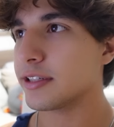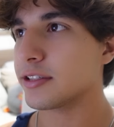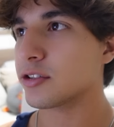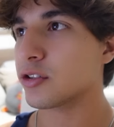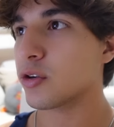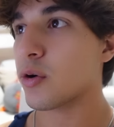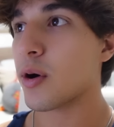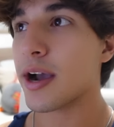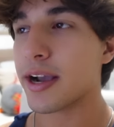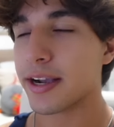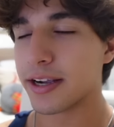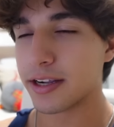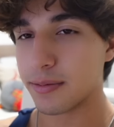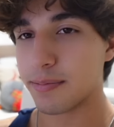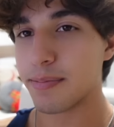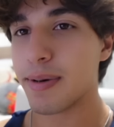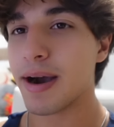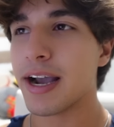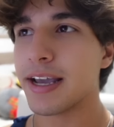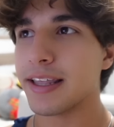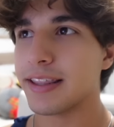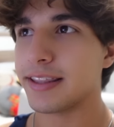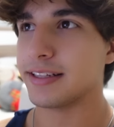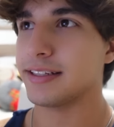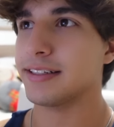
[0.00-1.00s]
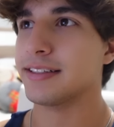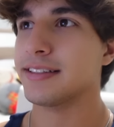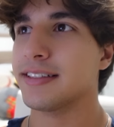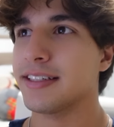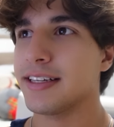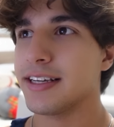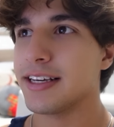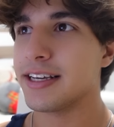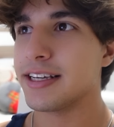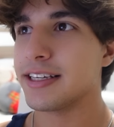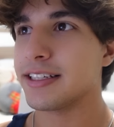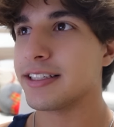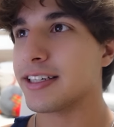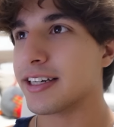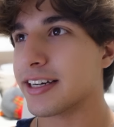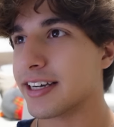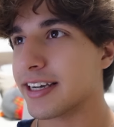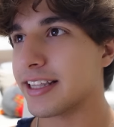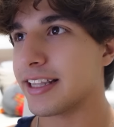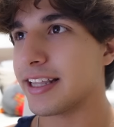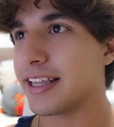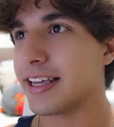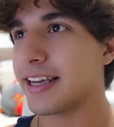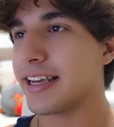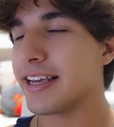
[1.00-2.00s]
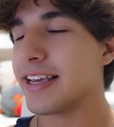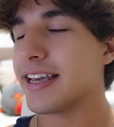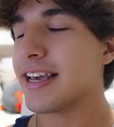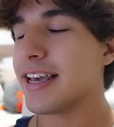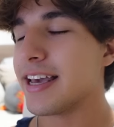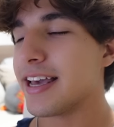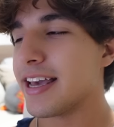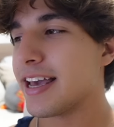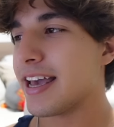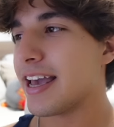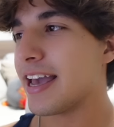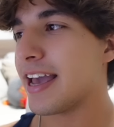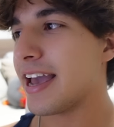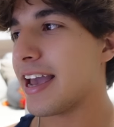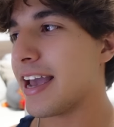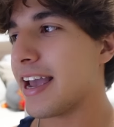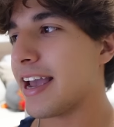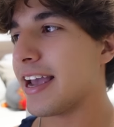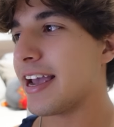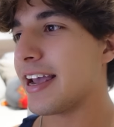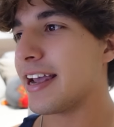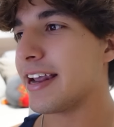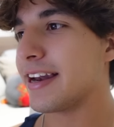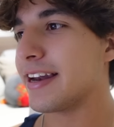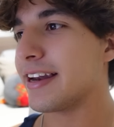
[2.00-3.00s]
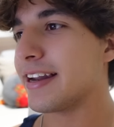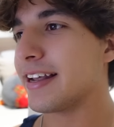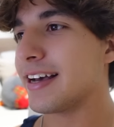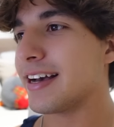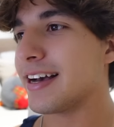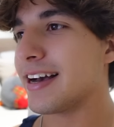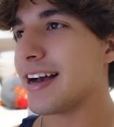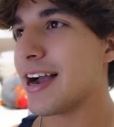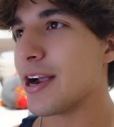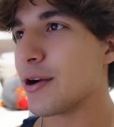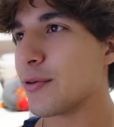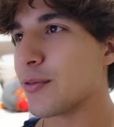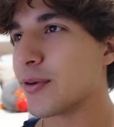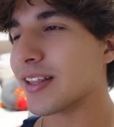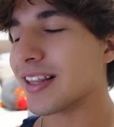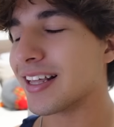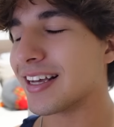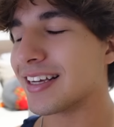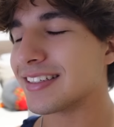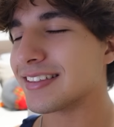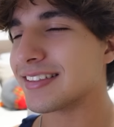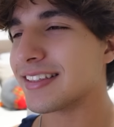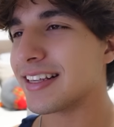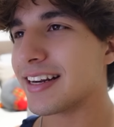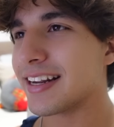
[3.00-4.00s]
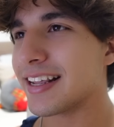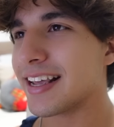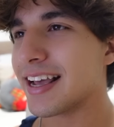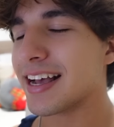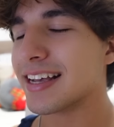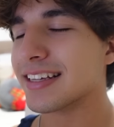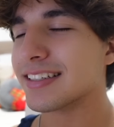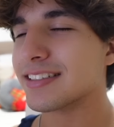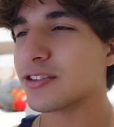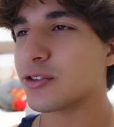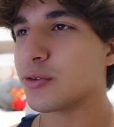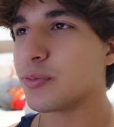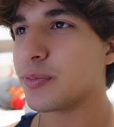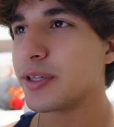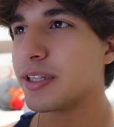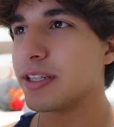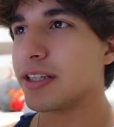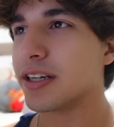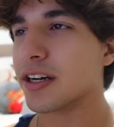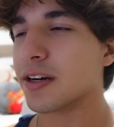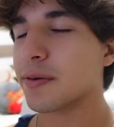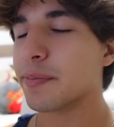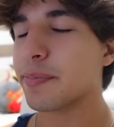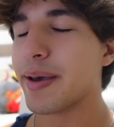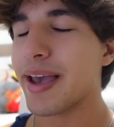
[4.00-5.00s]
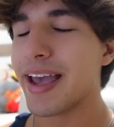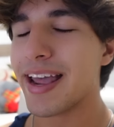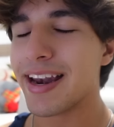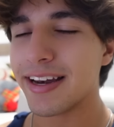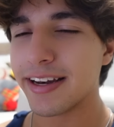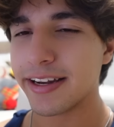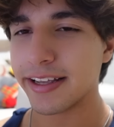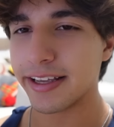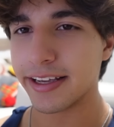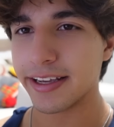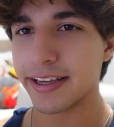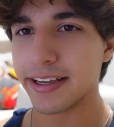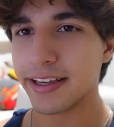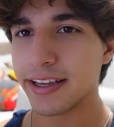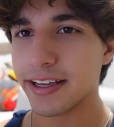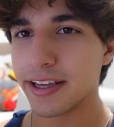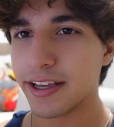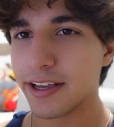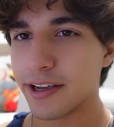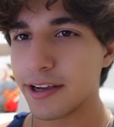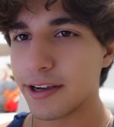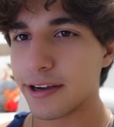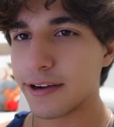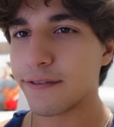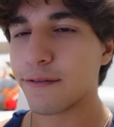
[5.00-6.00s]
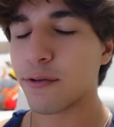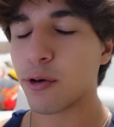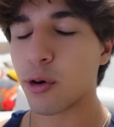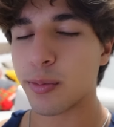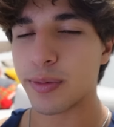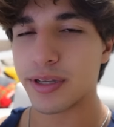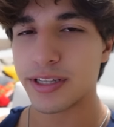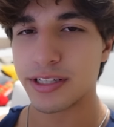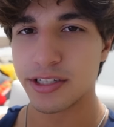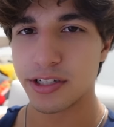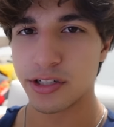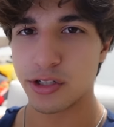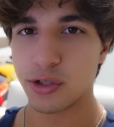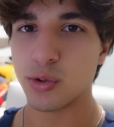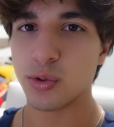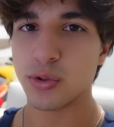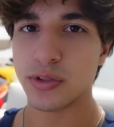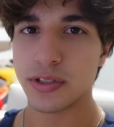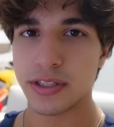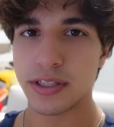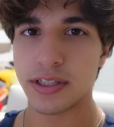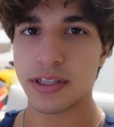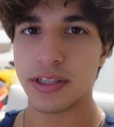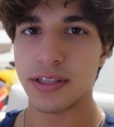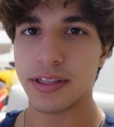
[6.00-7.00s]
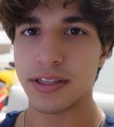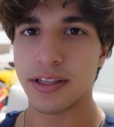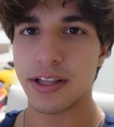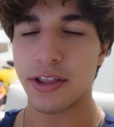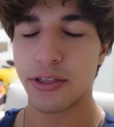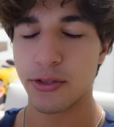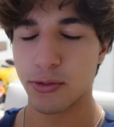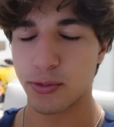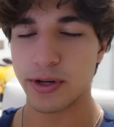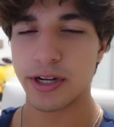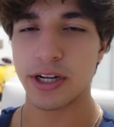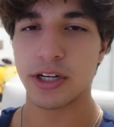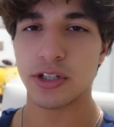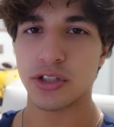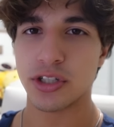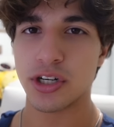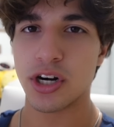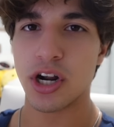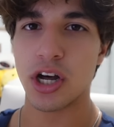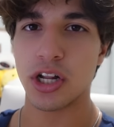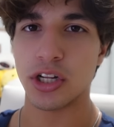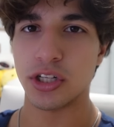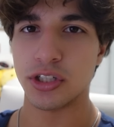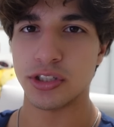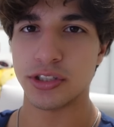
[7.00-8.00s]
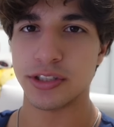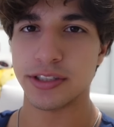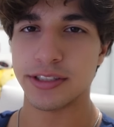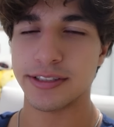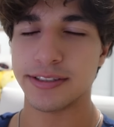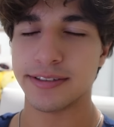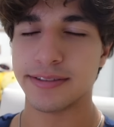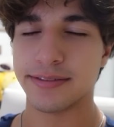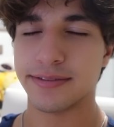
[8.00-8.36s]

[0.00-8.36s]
so I could buy this Young LA, and I realized that it has to be done pending for me to use the $300.